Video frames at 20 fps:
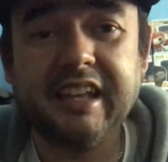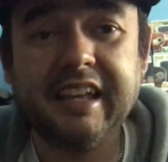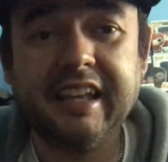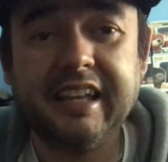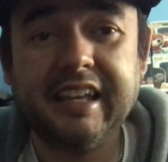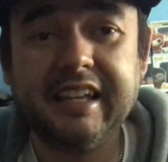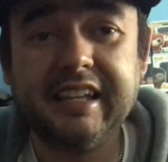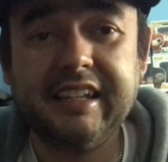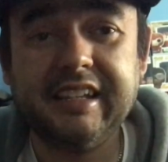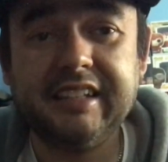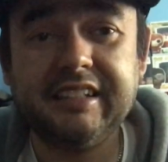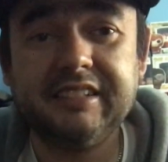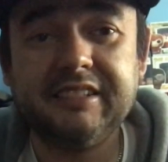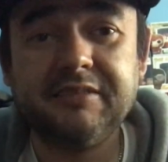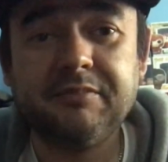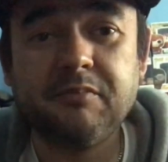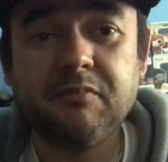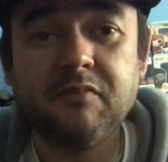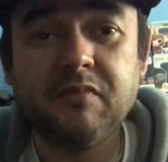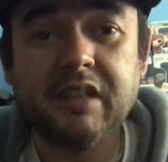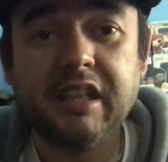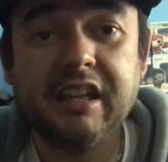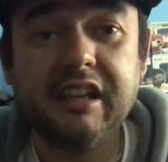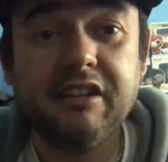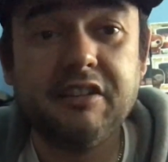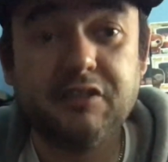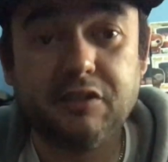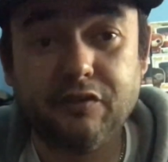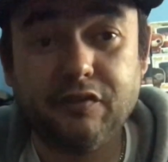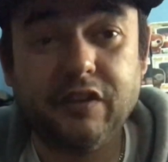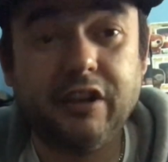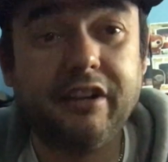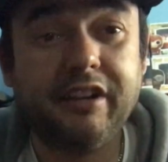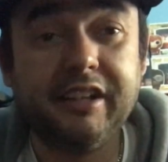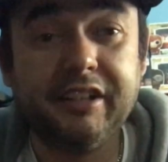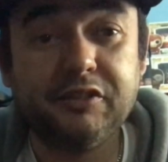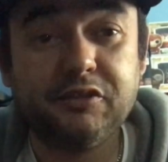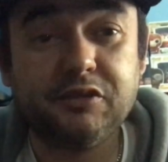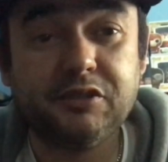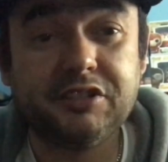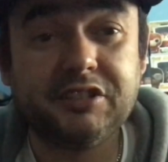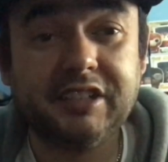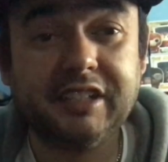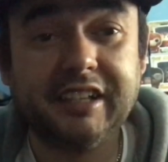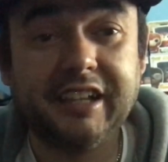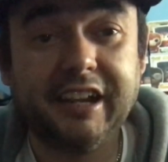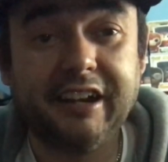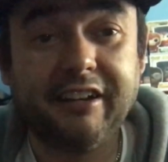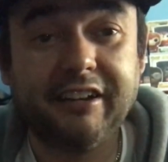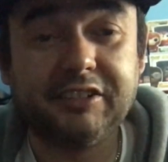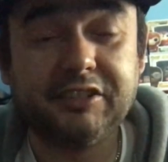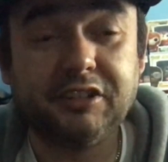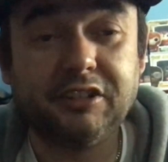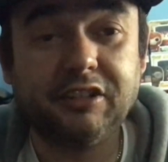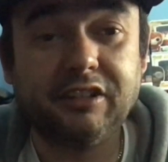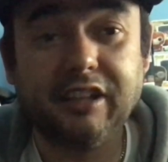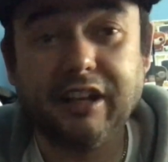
And is a very interesting character.